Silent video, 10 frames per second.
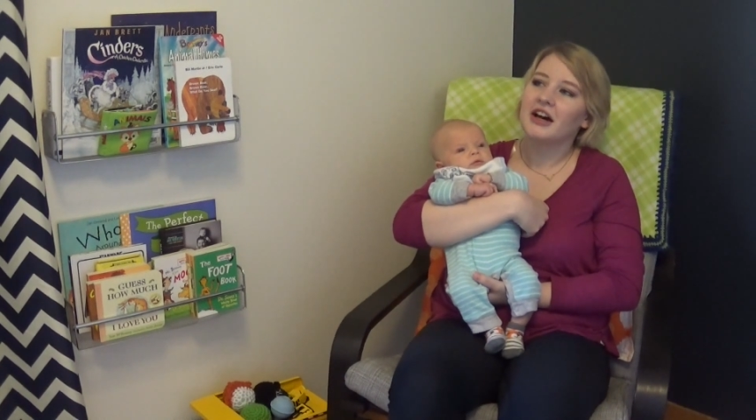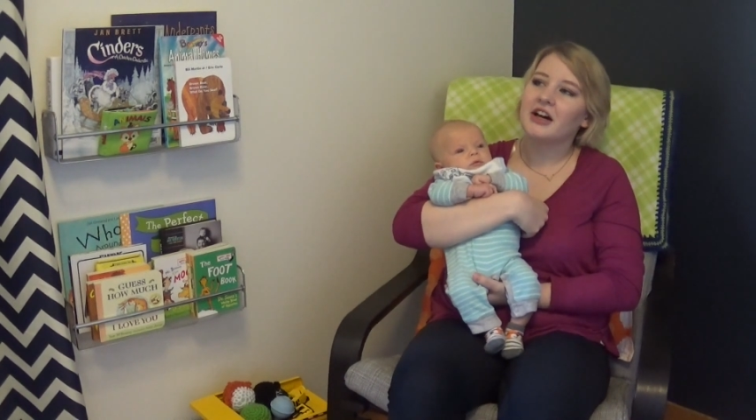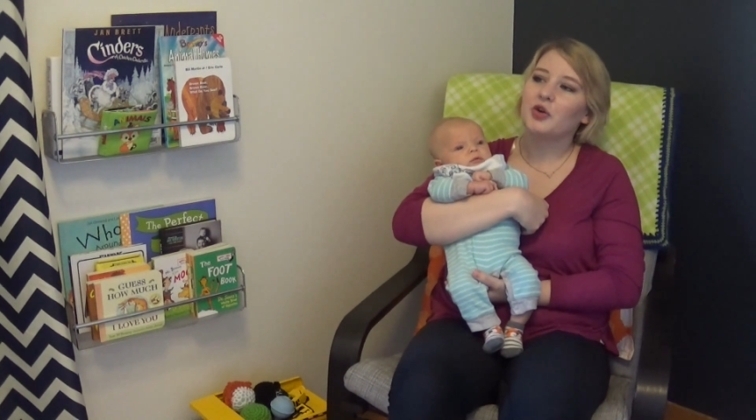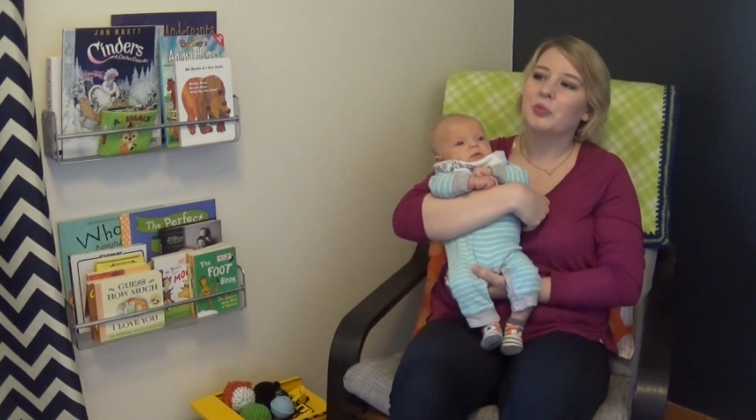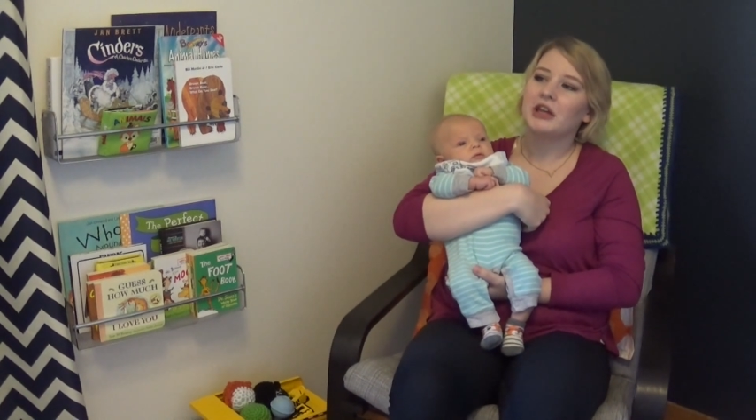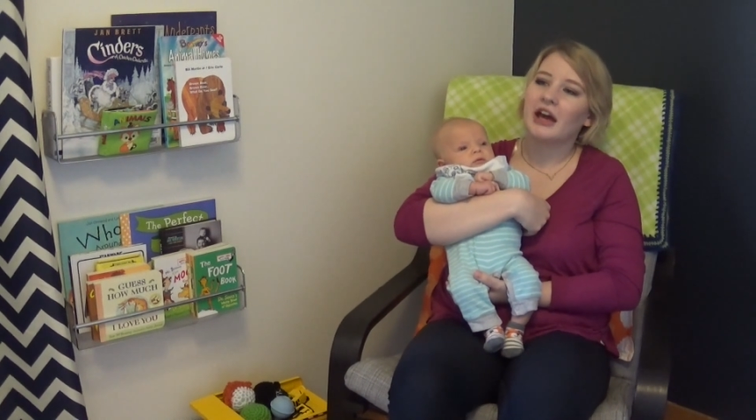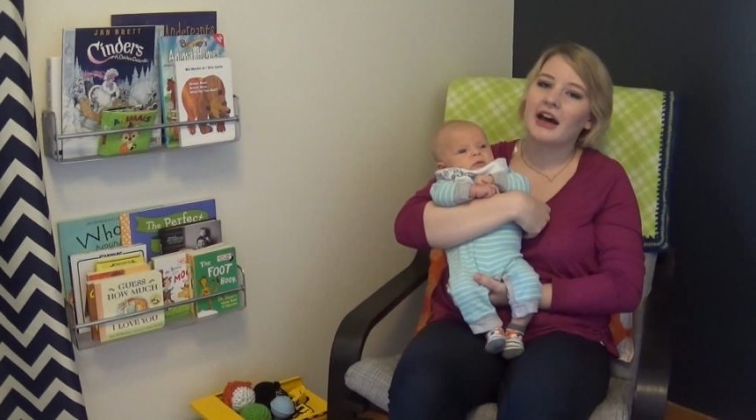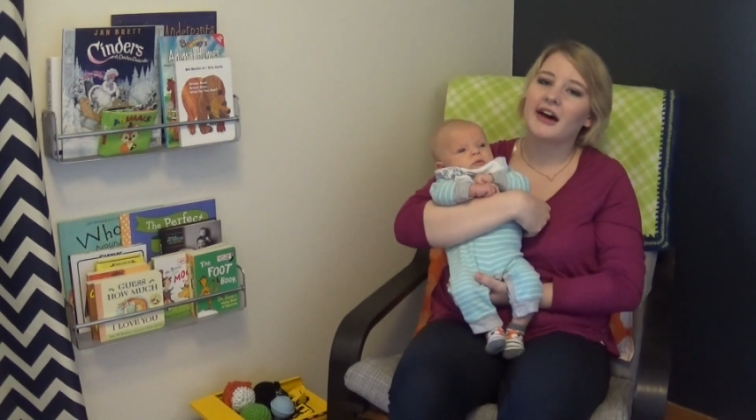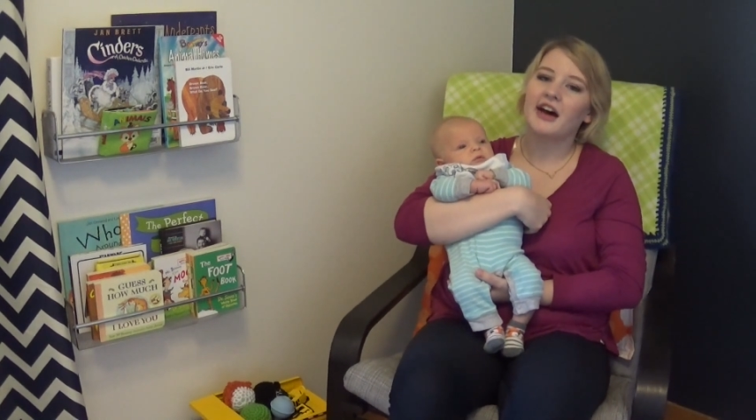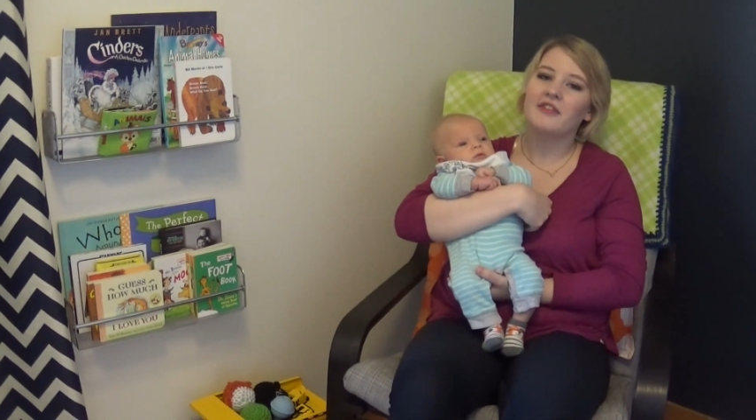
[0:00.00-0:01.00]

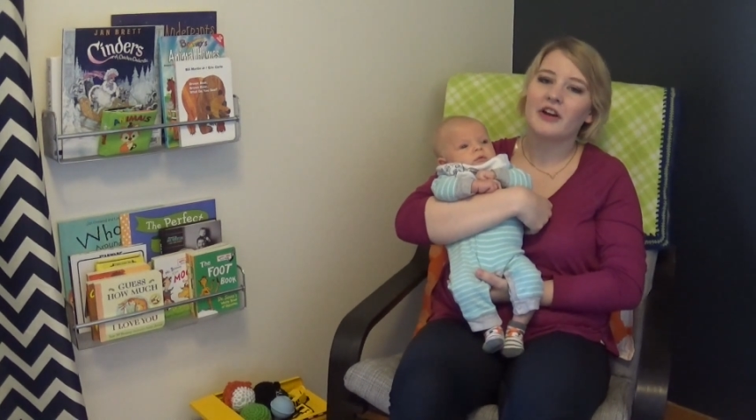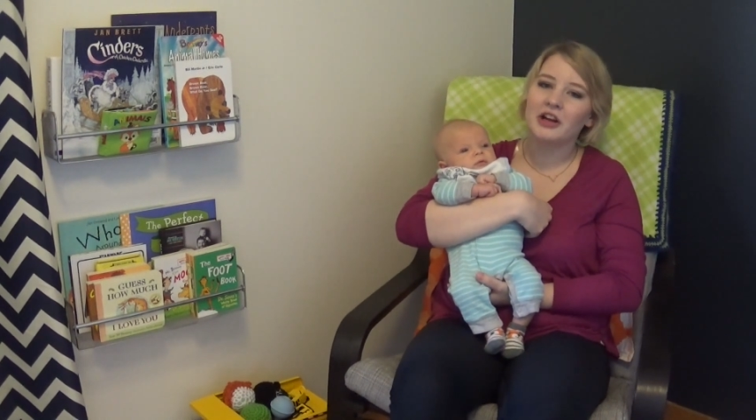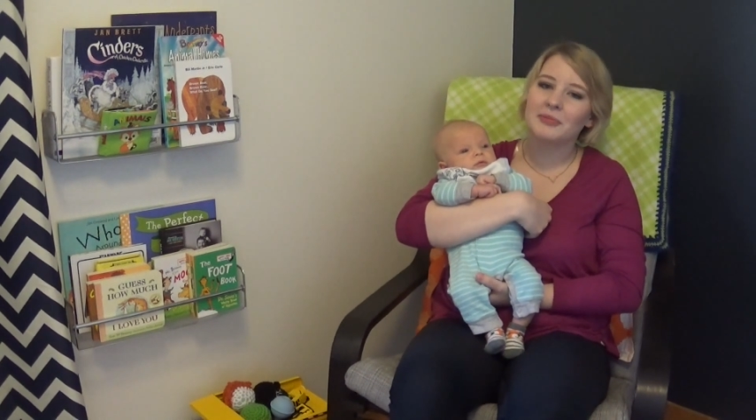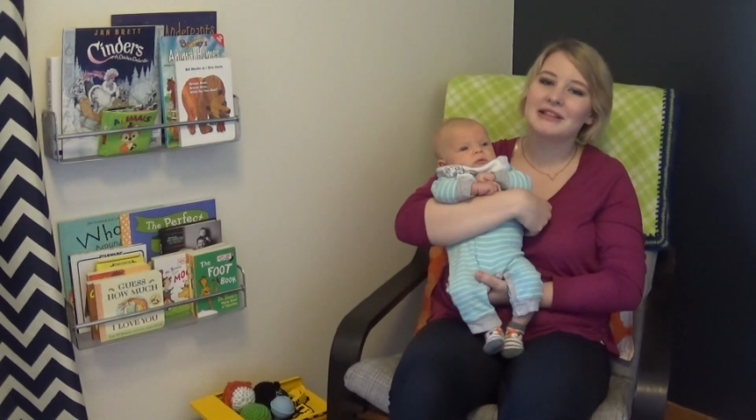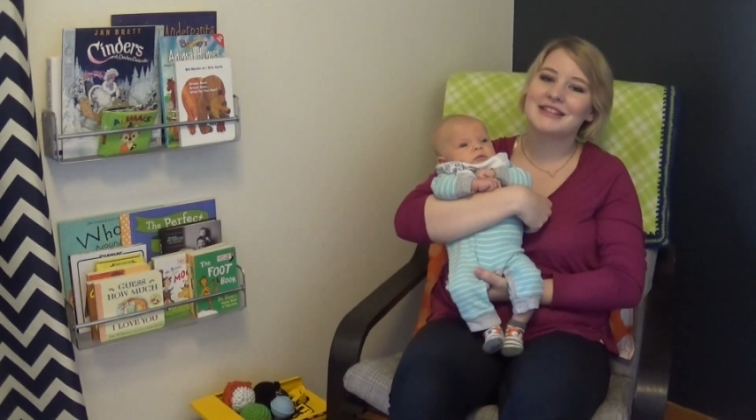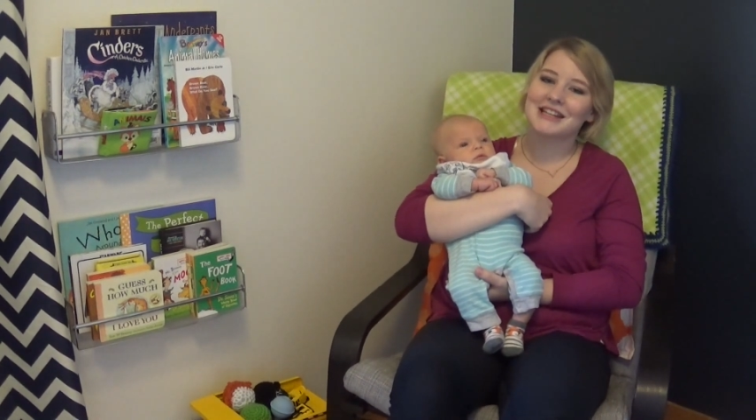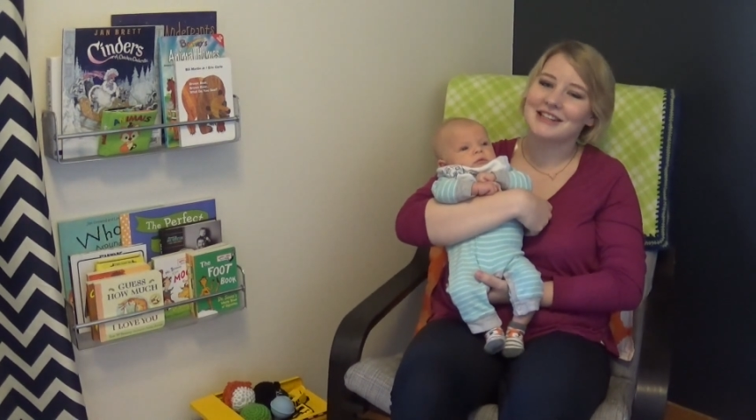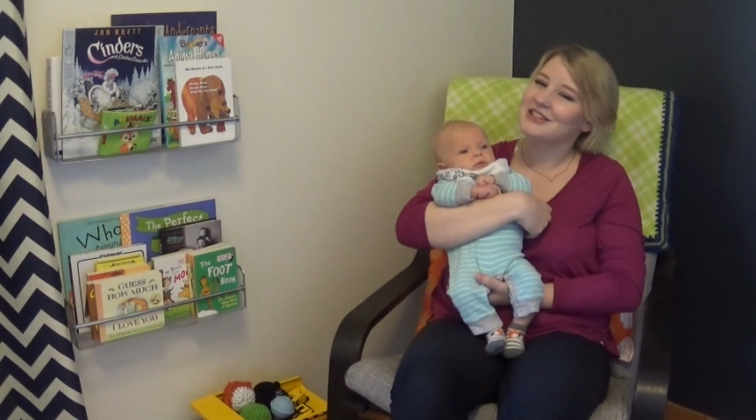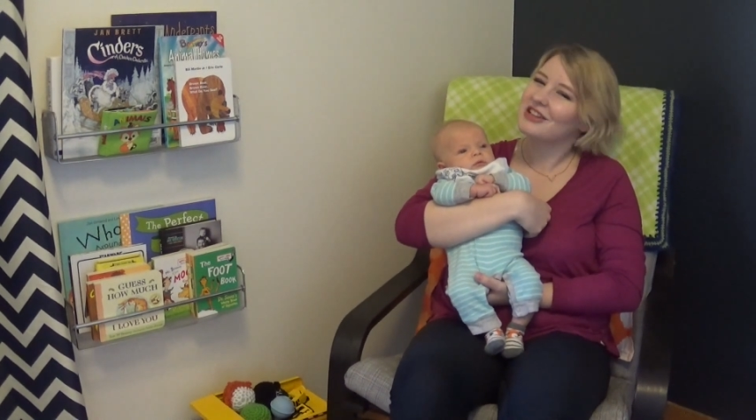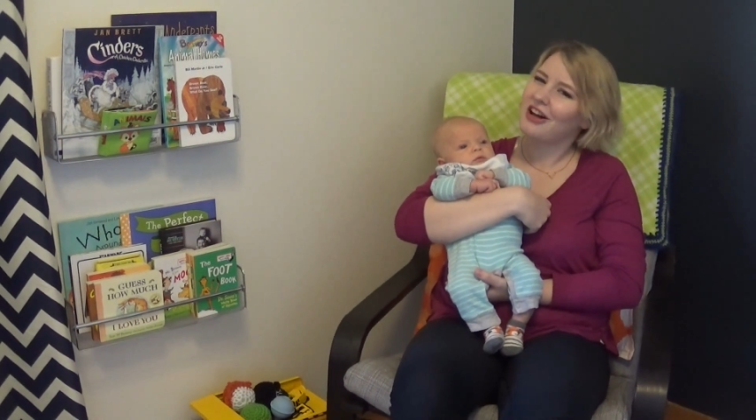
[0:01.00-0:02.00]
yeah, I've already been
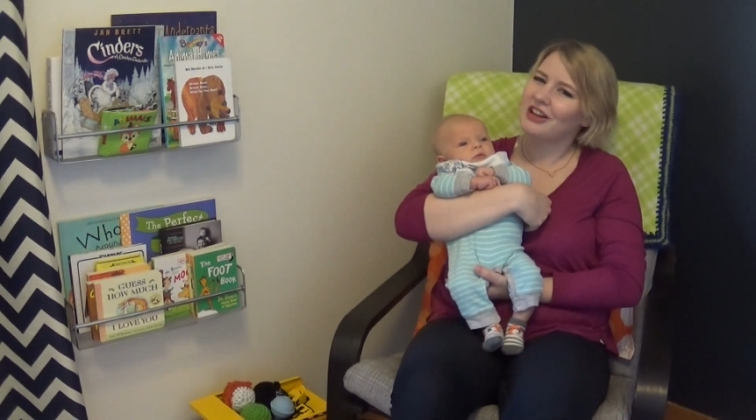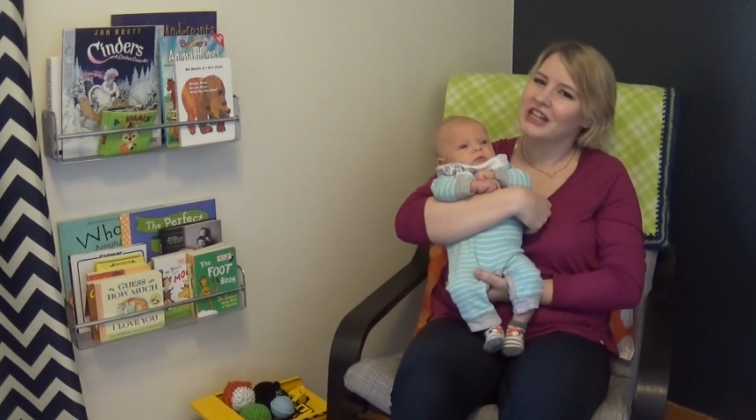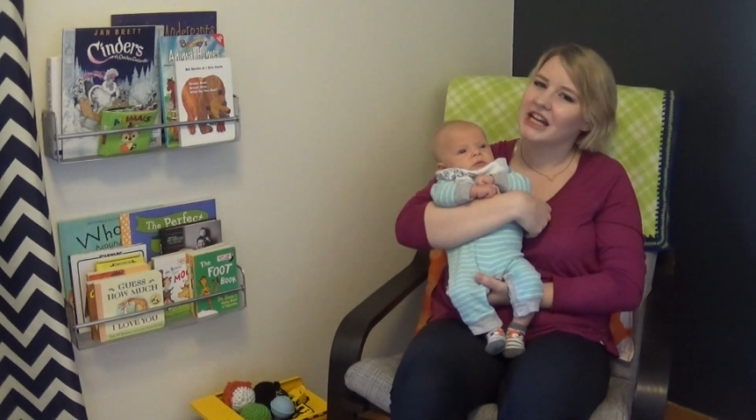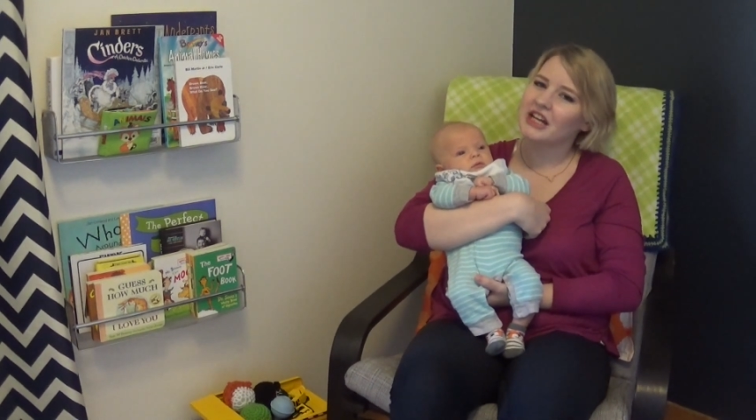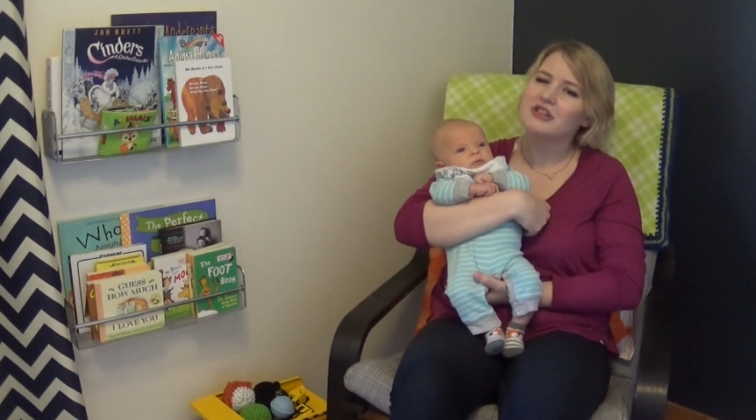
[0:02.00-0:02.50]
sitting still all night.